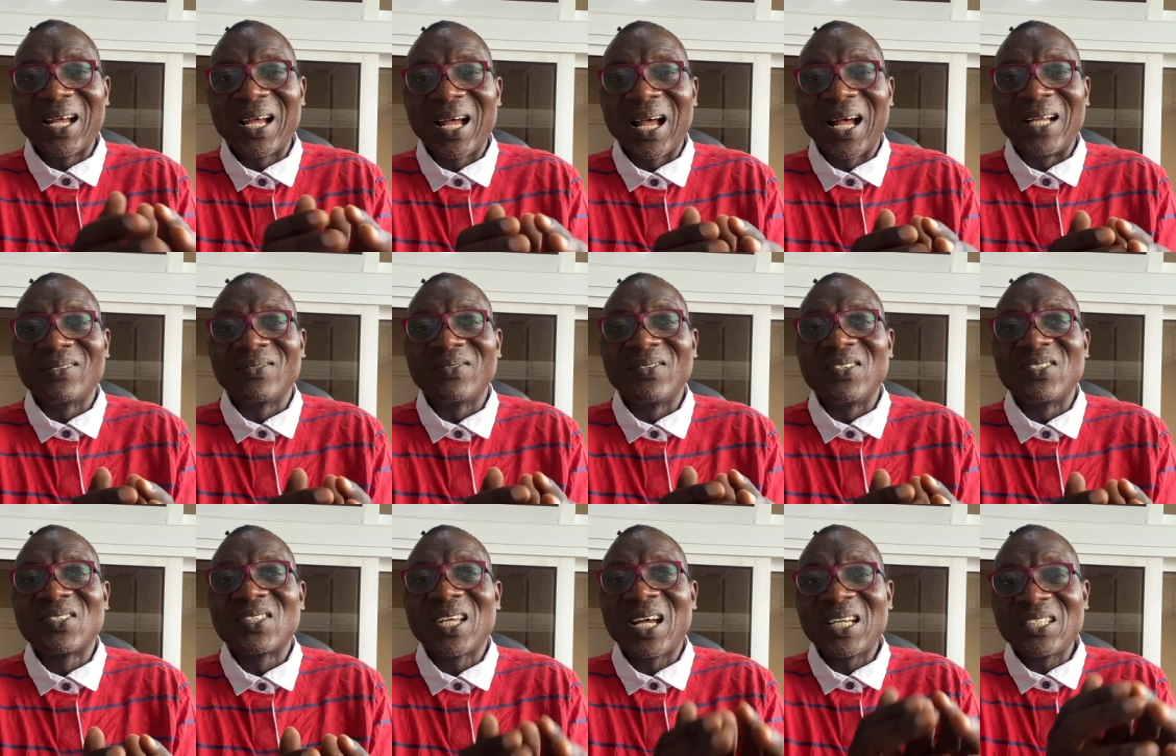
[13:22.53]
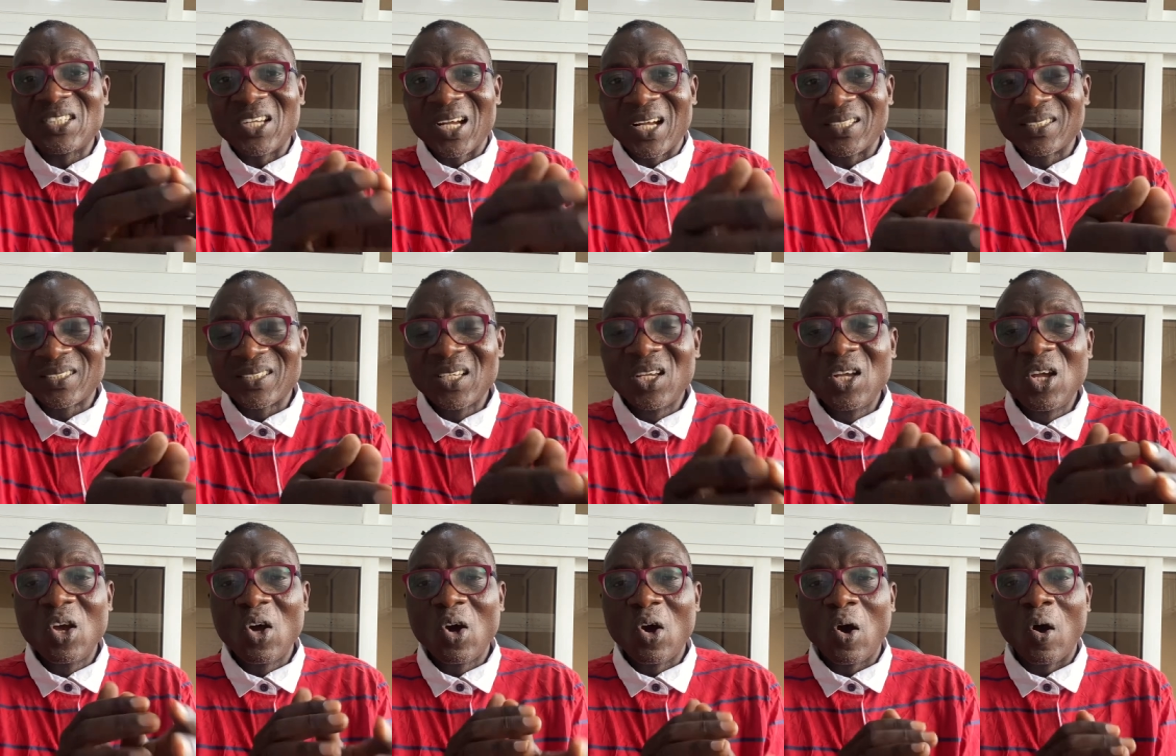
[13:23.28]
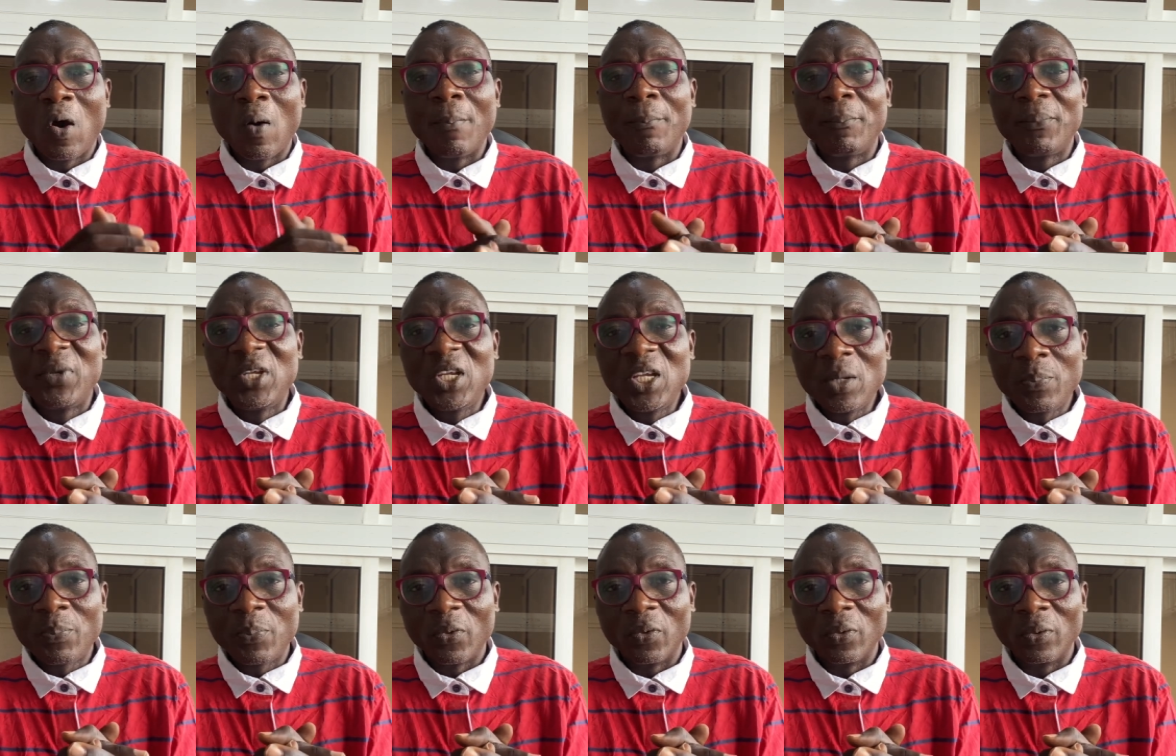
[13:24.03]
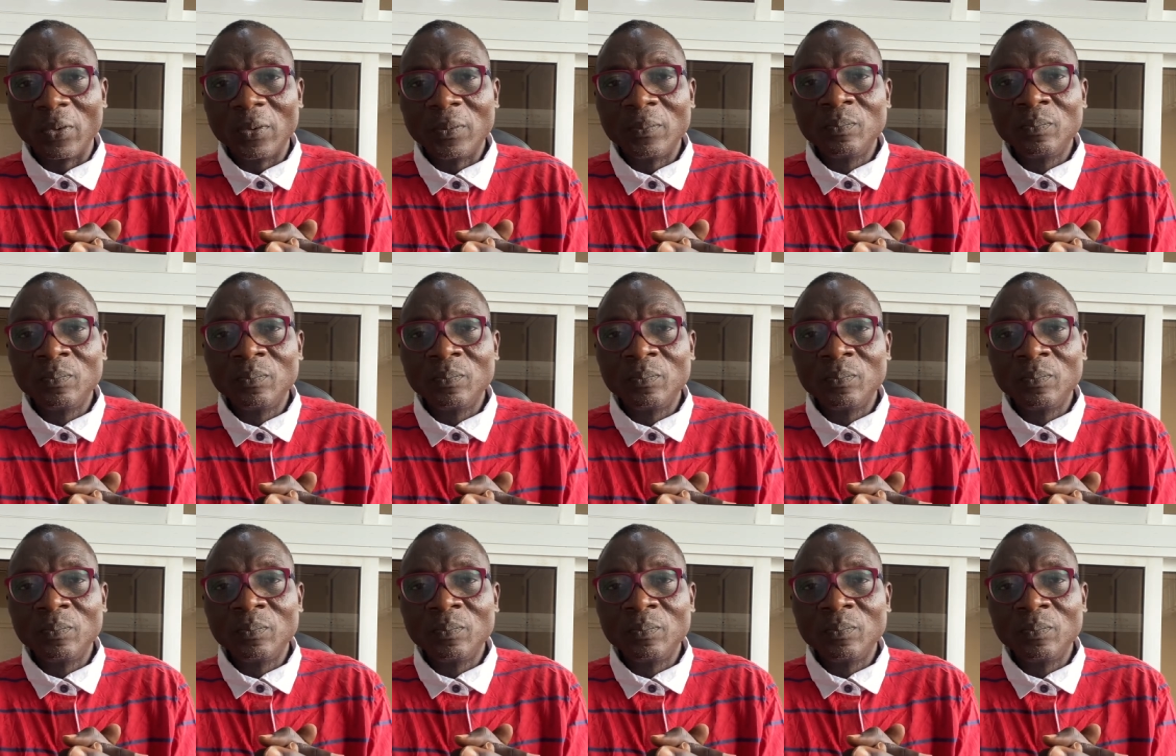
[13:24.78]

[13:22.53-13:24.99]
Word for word: as researchers, on people